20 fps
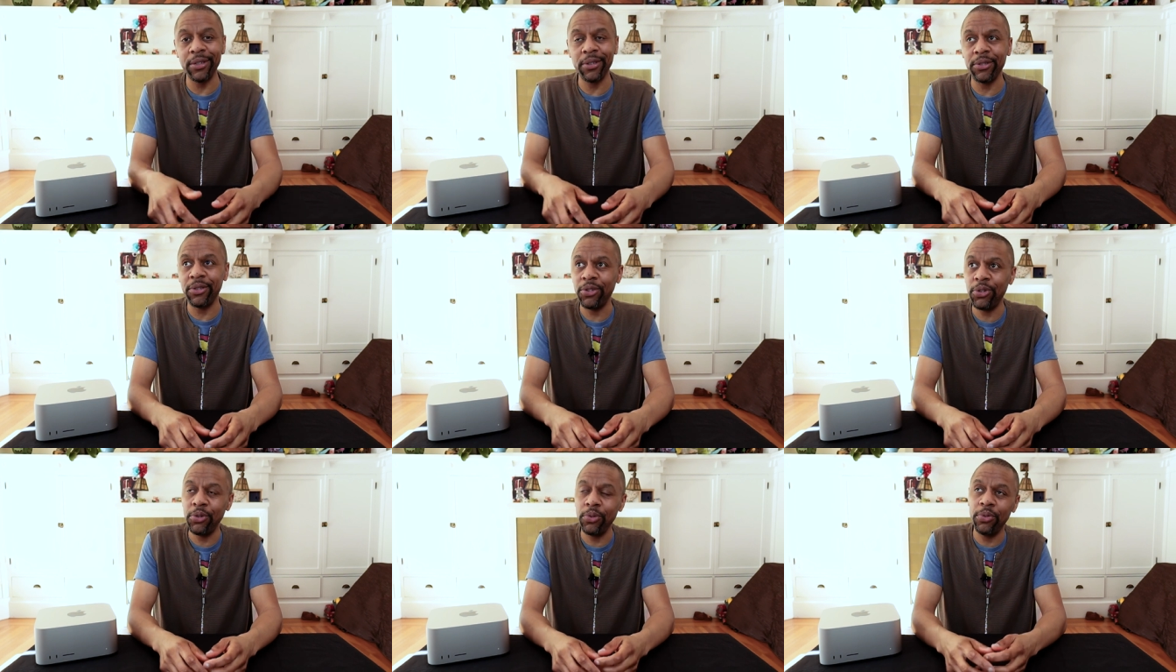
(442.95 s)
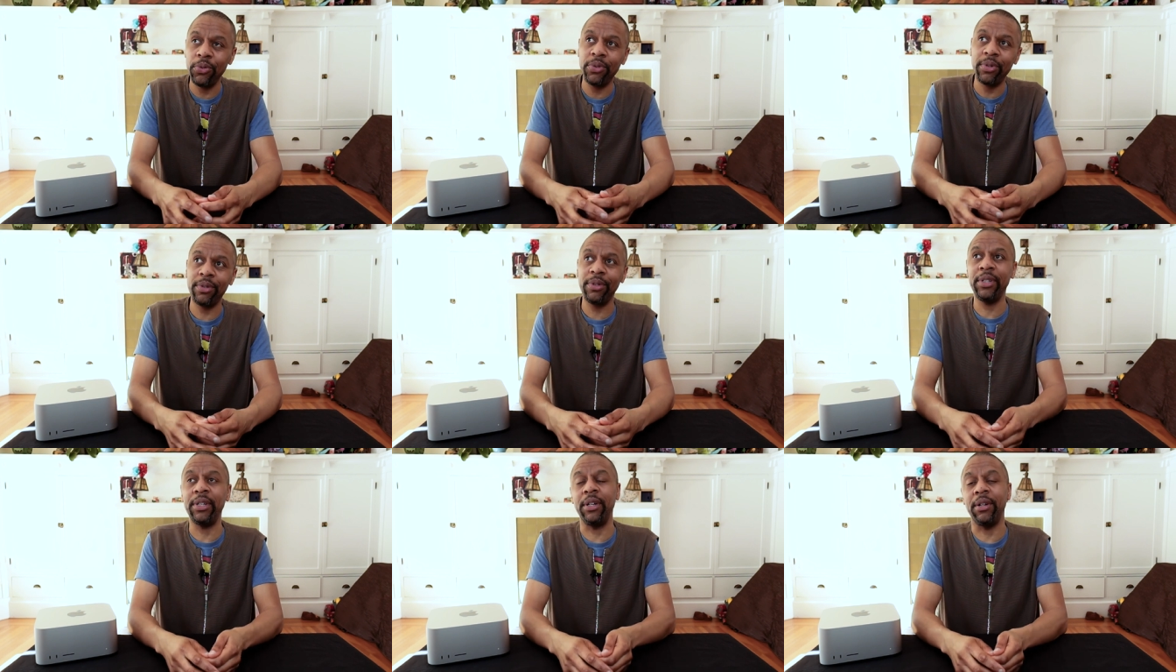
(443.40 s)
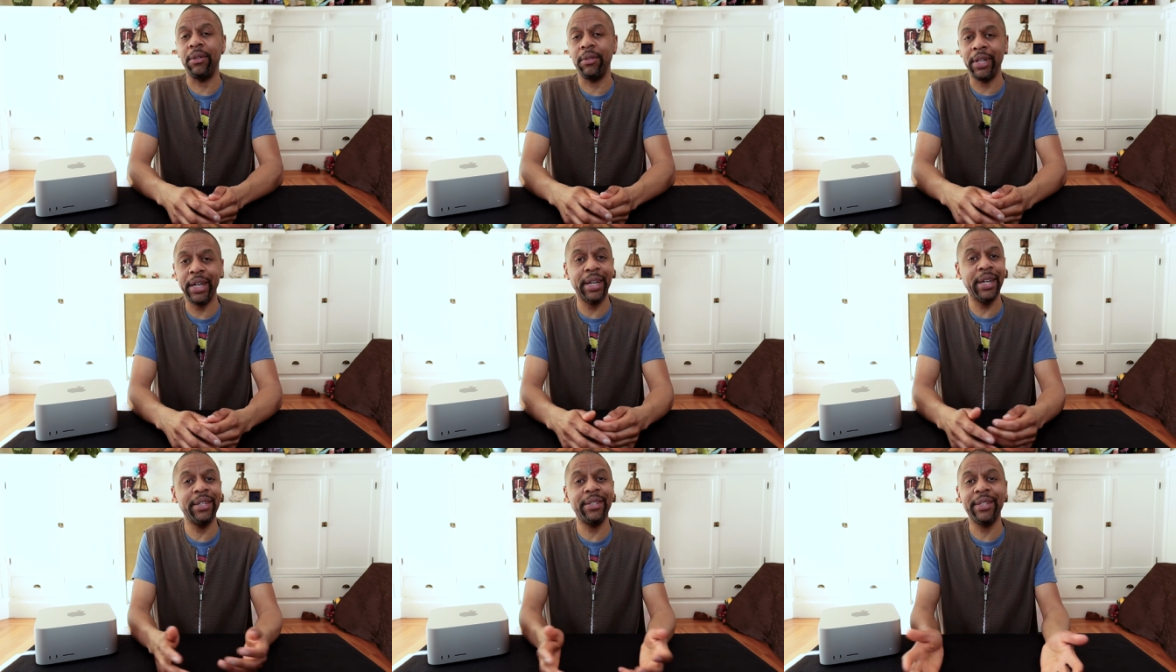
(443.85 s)
You can choose, you know,
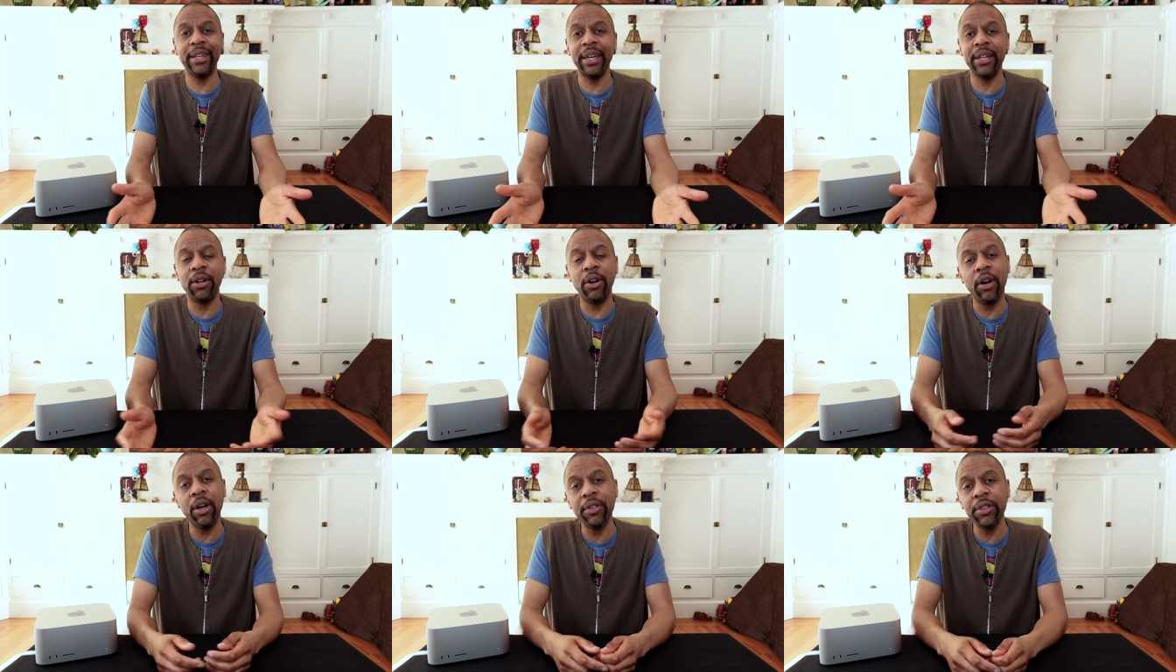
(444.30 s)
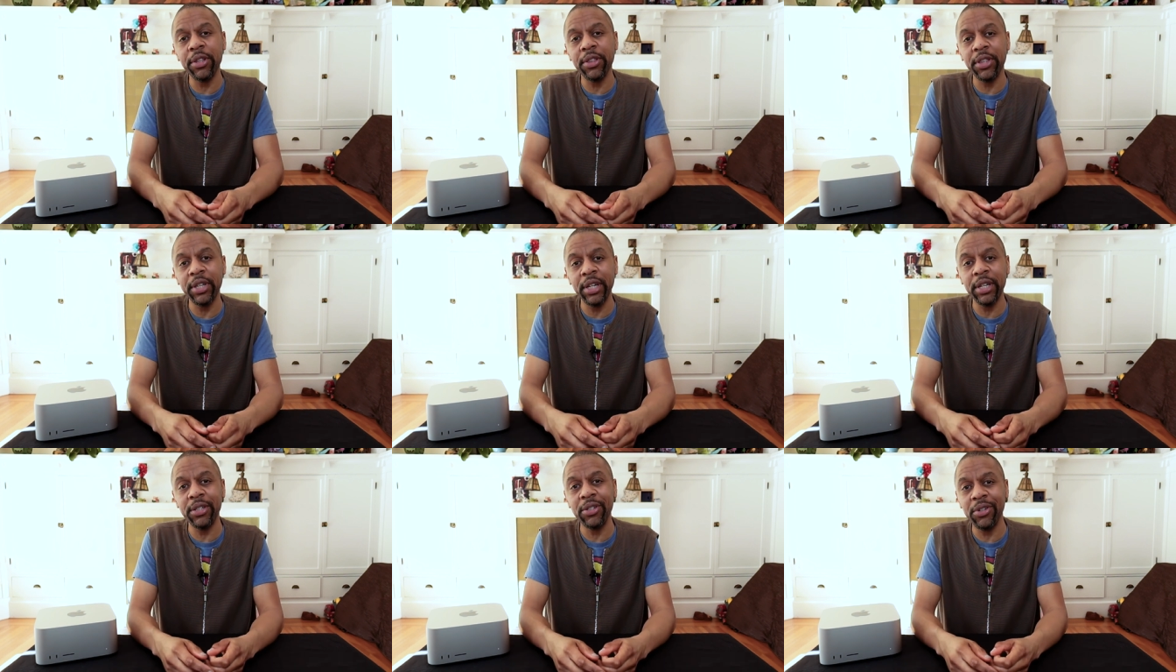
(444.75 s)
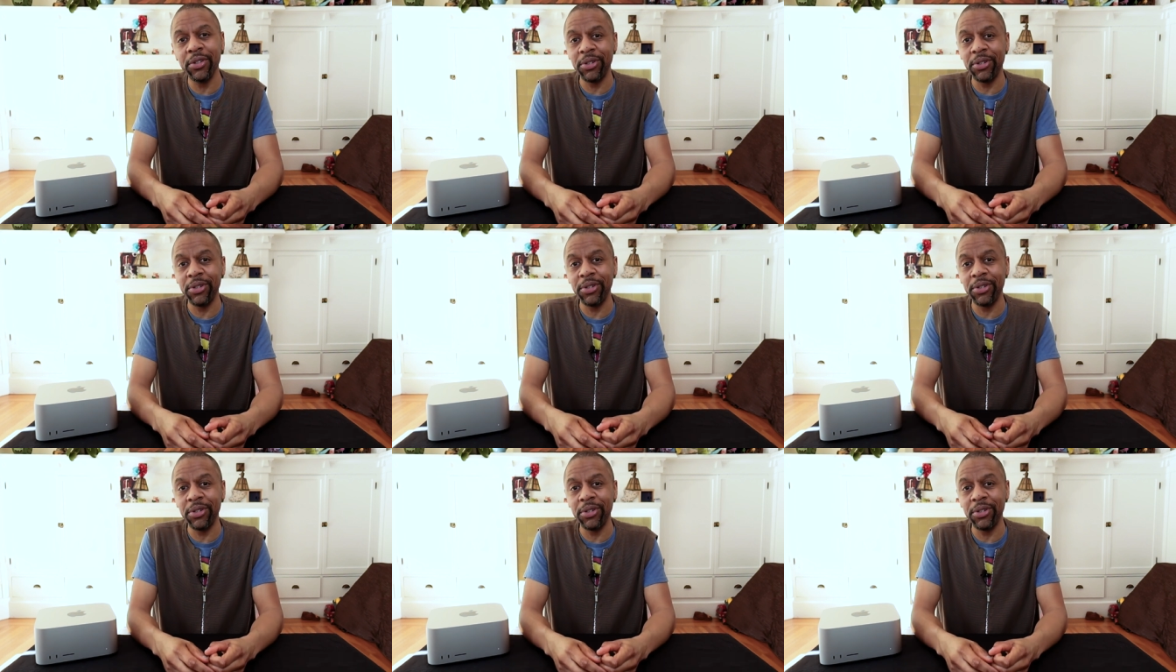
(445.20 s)
like I said, all the things.